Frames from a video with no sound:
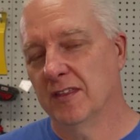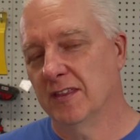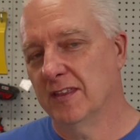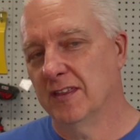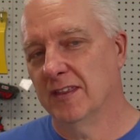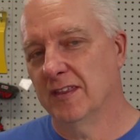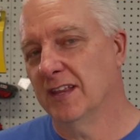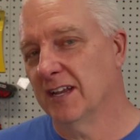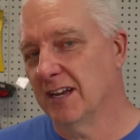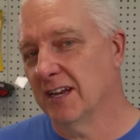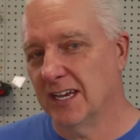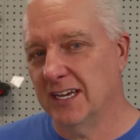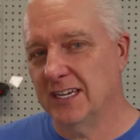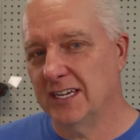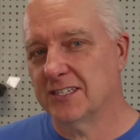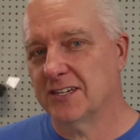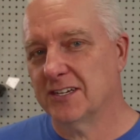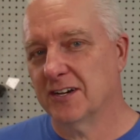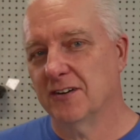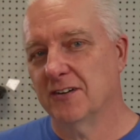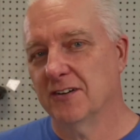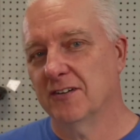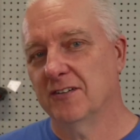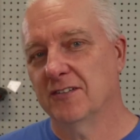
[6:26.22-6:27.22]
the
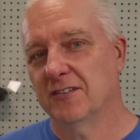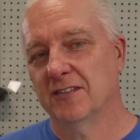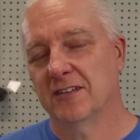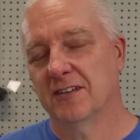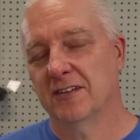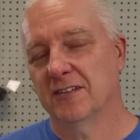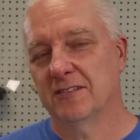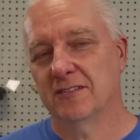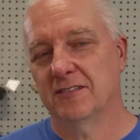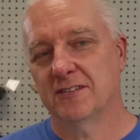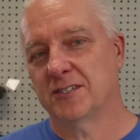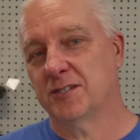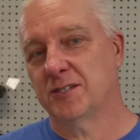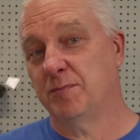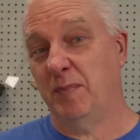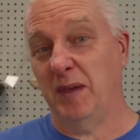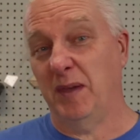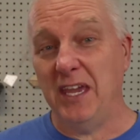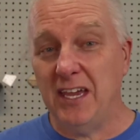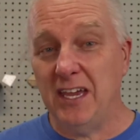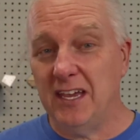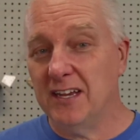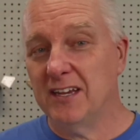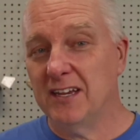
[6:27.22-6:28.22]
laser
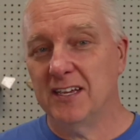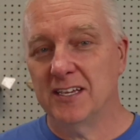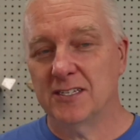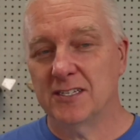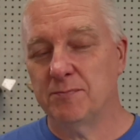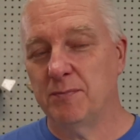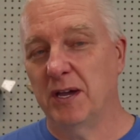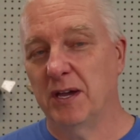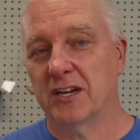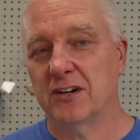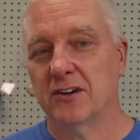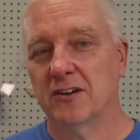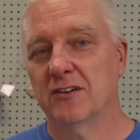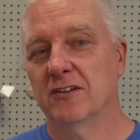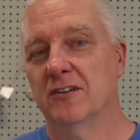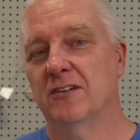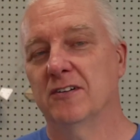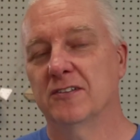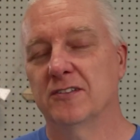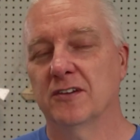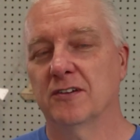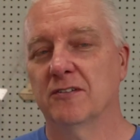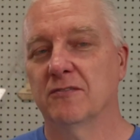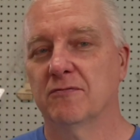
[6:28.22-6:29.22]
speed is better on
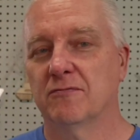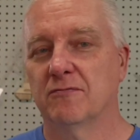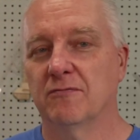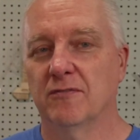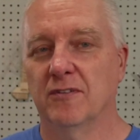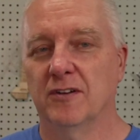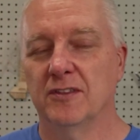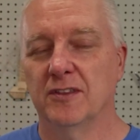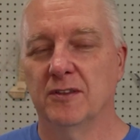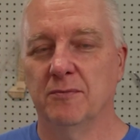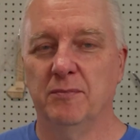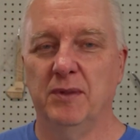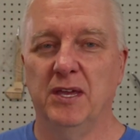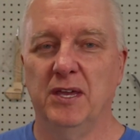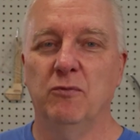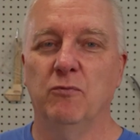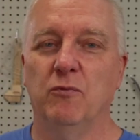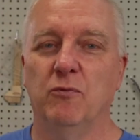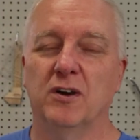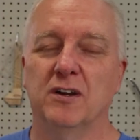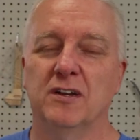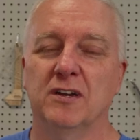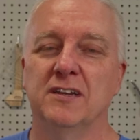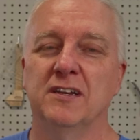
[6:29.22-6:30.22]
the
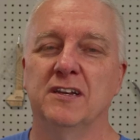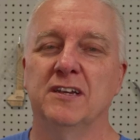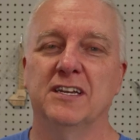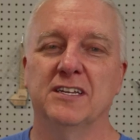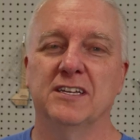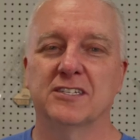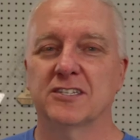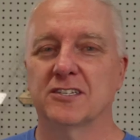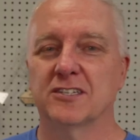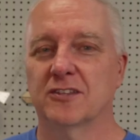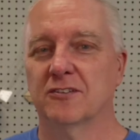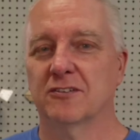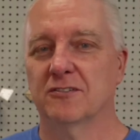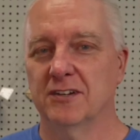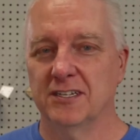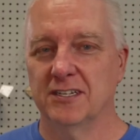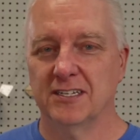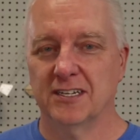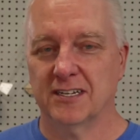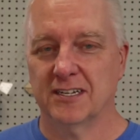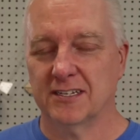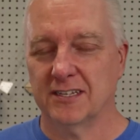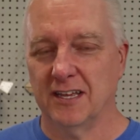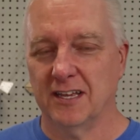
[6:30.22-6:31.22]
B1. It's
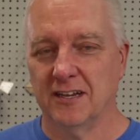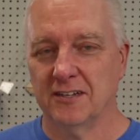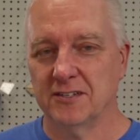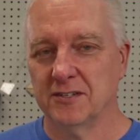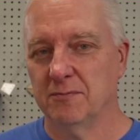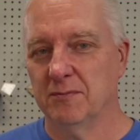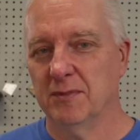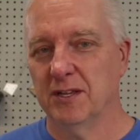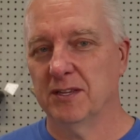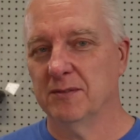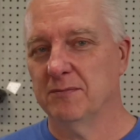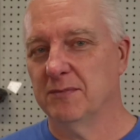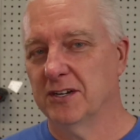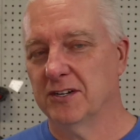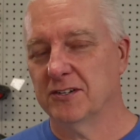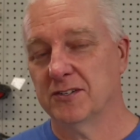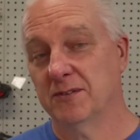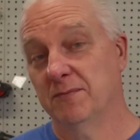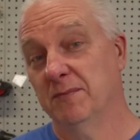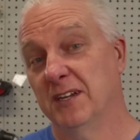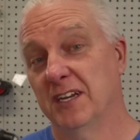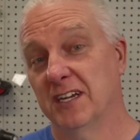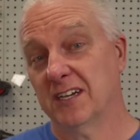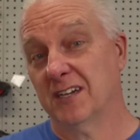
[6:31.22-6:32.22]
36,000 millimeters a
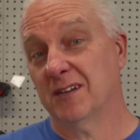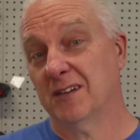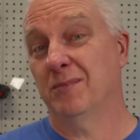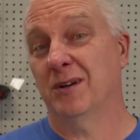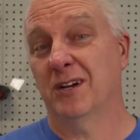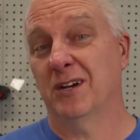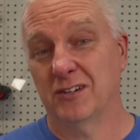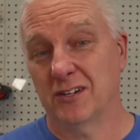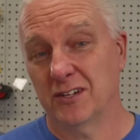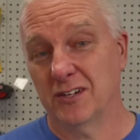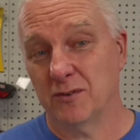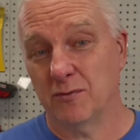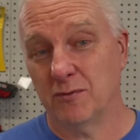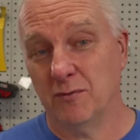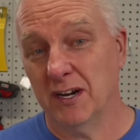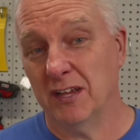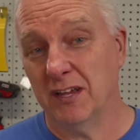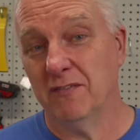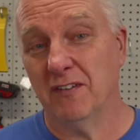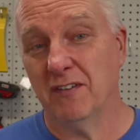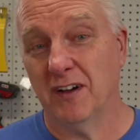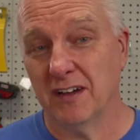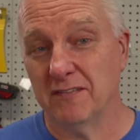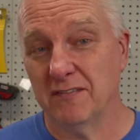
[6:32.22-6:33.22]
minute compared to
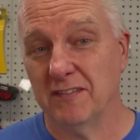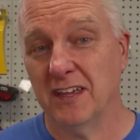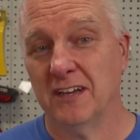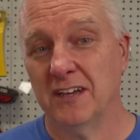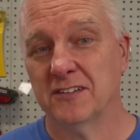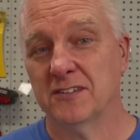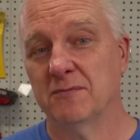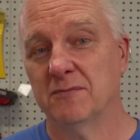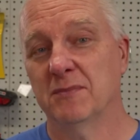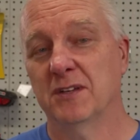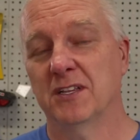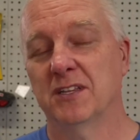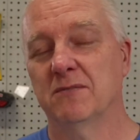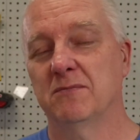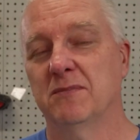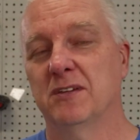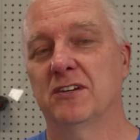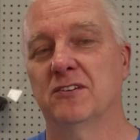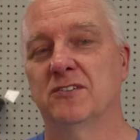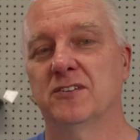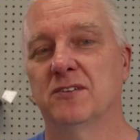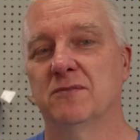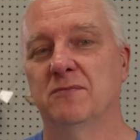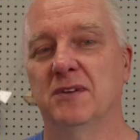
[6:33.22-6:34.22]
25,000
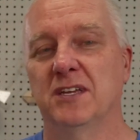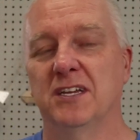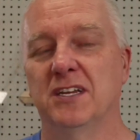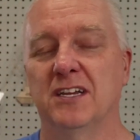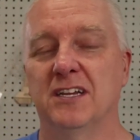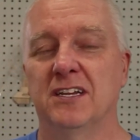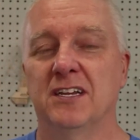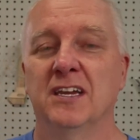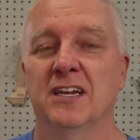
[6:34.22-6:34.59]
millimeters a minute.